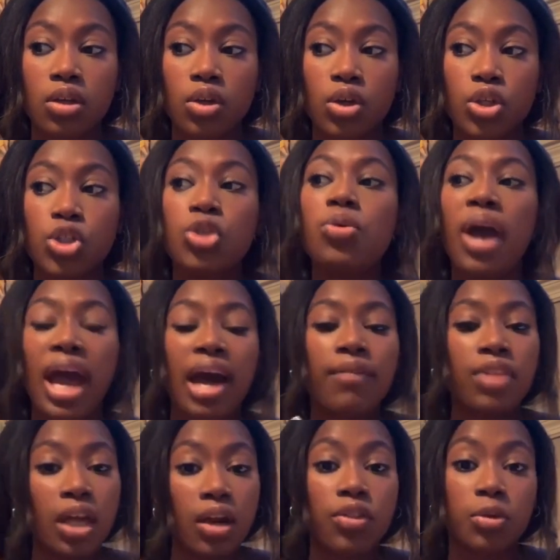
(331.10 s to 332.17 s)
you have
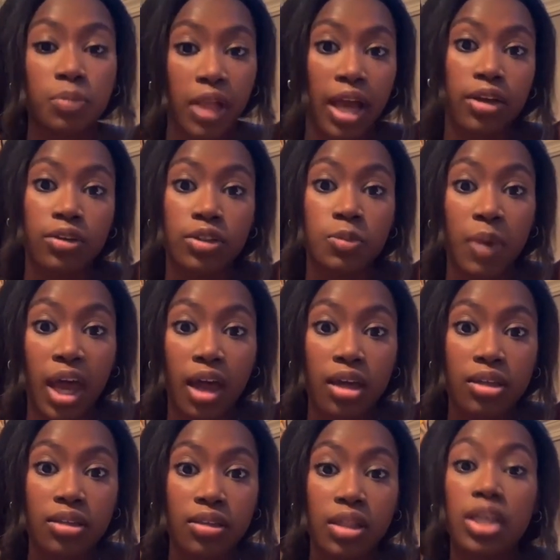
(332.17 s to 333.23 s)
that other black girl's
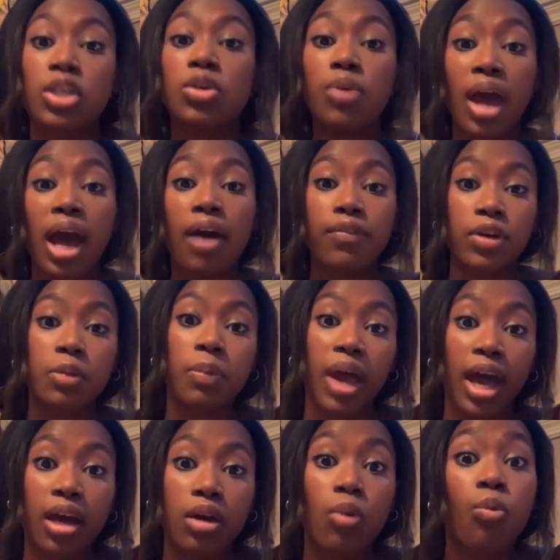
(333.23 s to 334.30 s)
back. Like, you have her
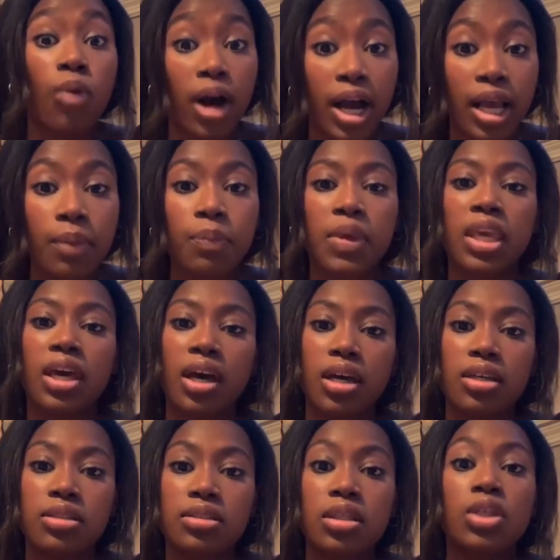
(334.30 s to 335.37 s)
back. Why?
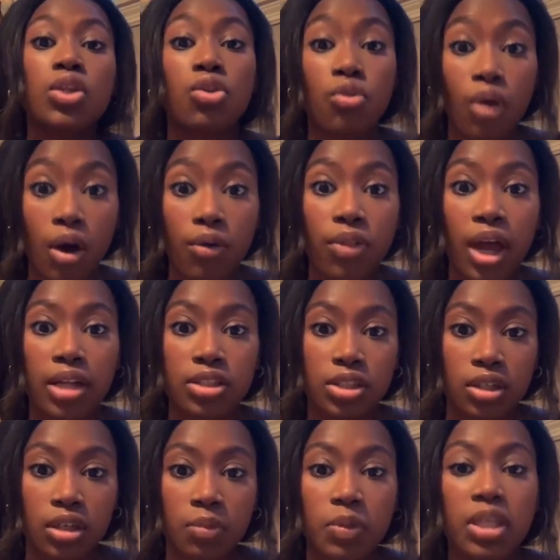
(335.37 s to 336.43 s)
Because you owe that to
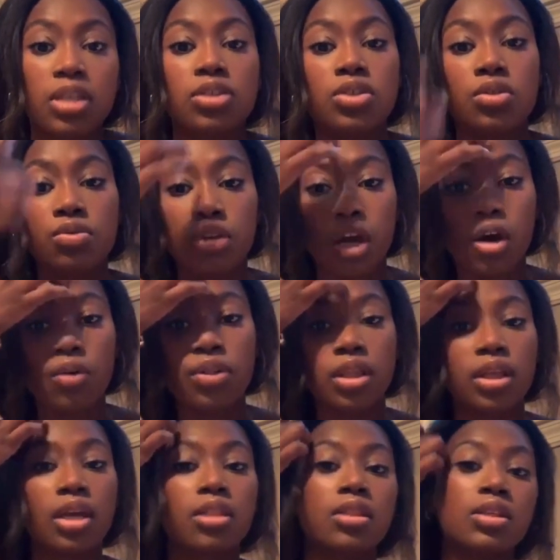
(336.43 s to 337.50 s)
her. Because you know that,
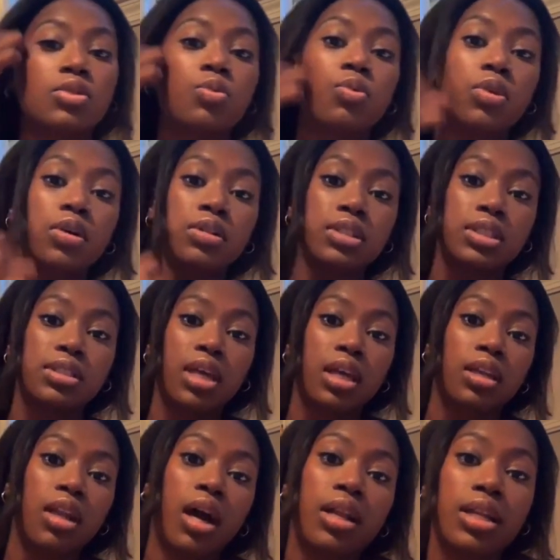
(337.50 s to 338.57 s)
like, this world is,
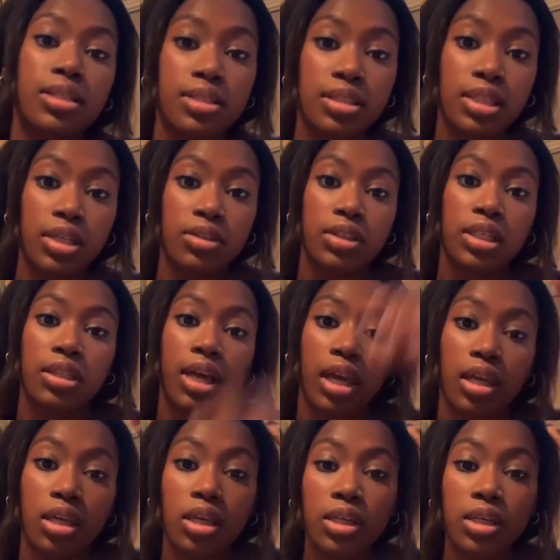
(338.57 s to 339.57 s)
like, not necessarily, like,